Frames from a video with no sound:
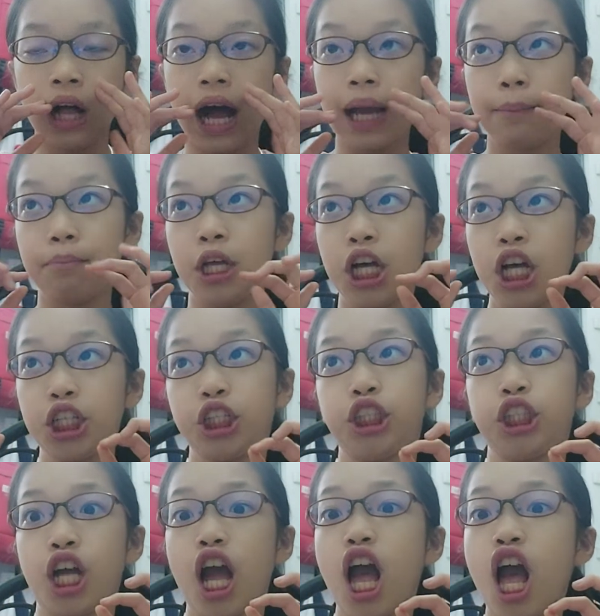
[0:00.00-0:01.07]

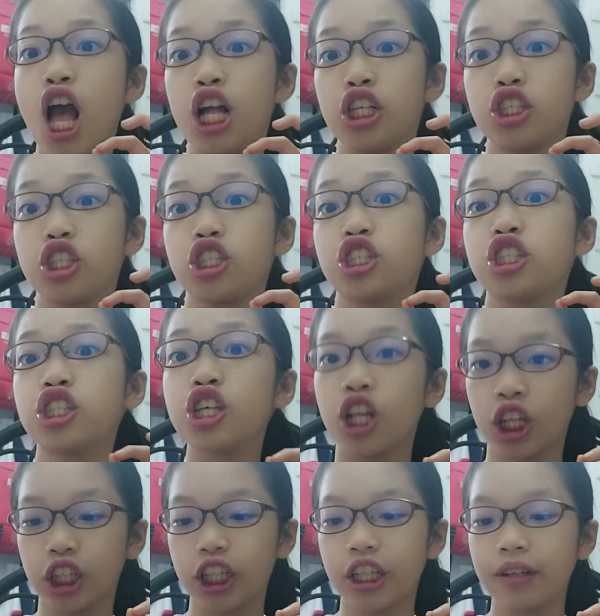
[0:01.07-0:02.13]
high-pitched and
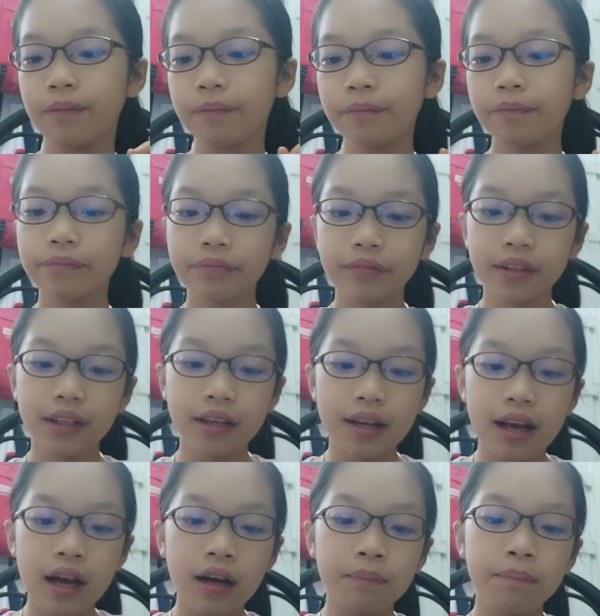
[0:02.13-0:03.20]
silly.
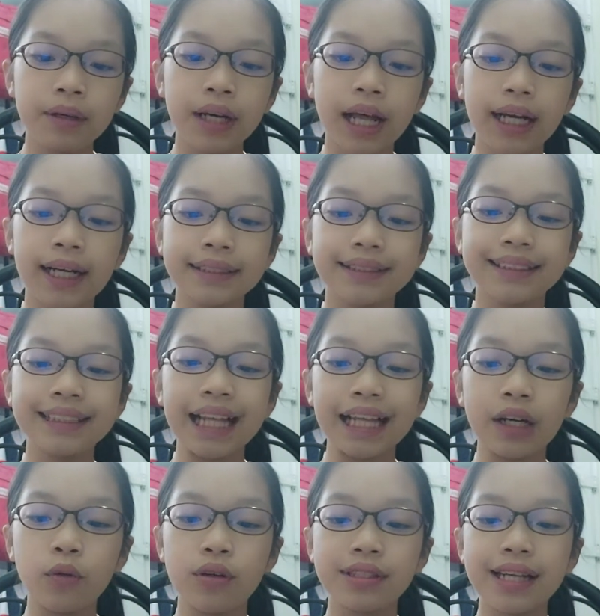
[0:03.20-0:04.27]
But I could see that
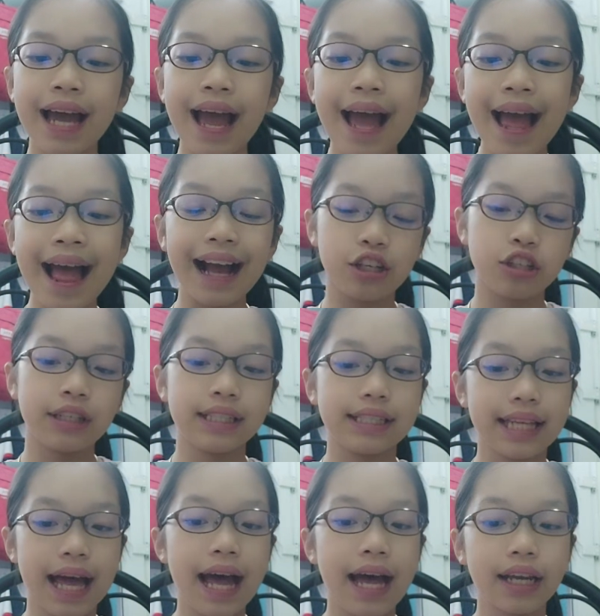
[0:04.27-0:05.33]
it was actually
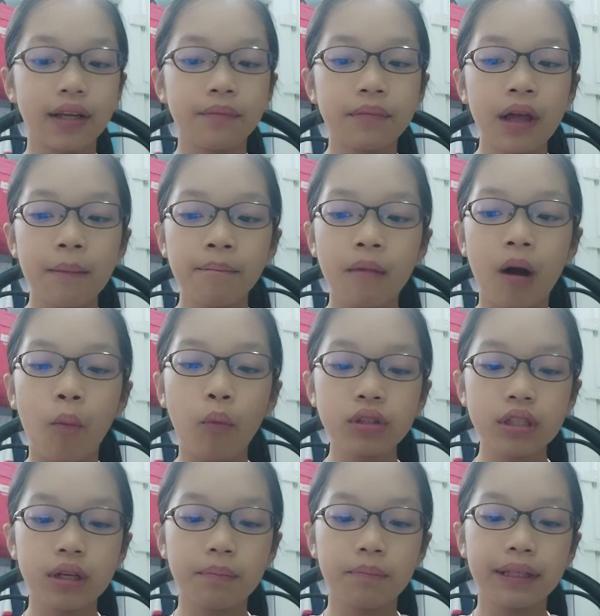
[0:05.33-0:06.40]
sad. Mom
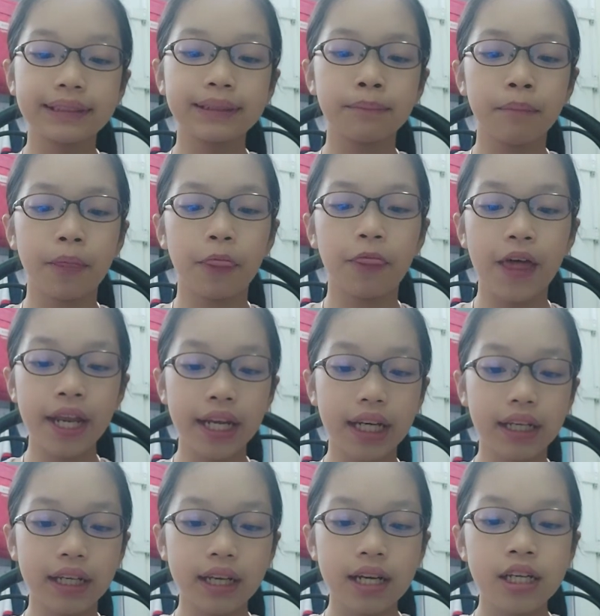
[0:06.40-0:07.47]
wasn't a bit
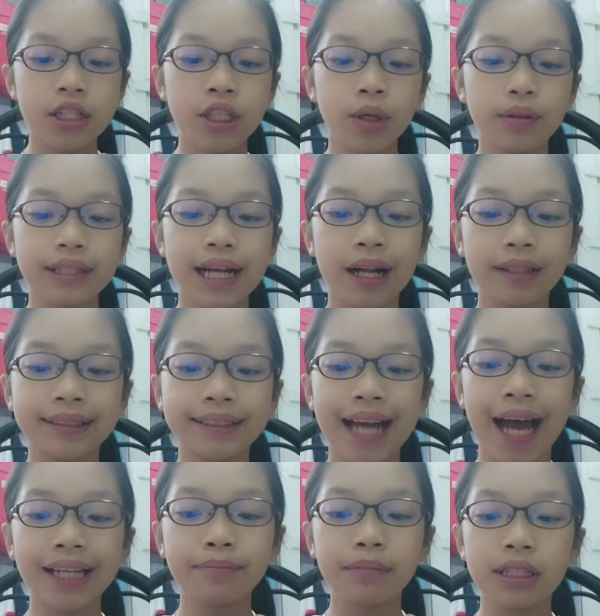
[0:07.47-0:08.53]
sympathetic. She'll tell
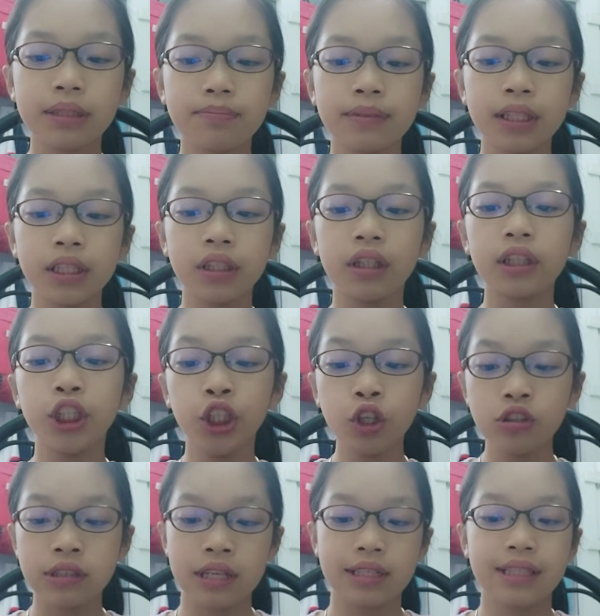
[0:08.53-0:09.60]
Dad it must be a
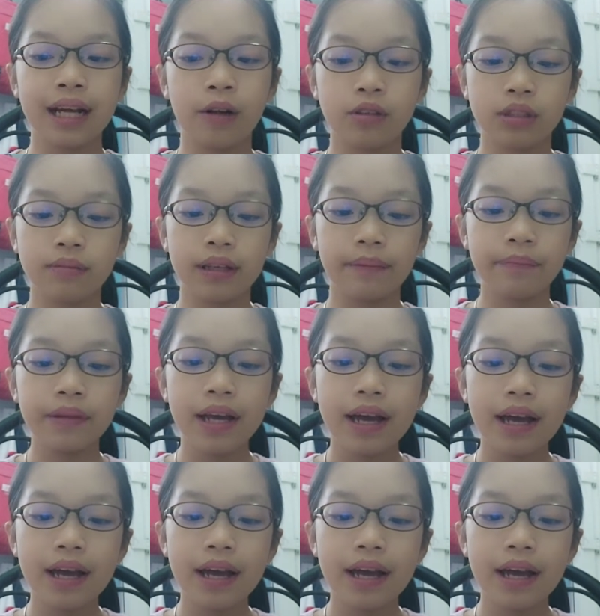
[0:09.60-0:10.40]
useless salesman,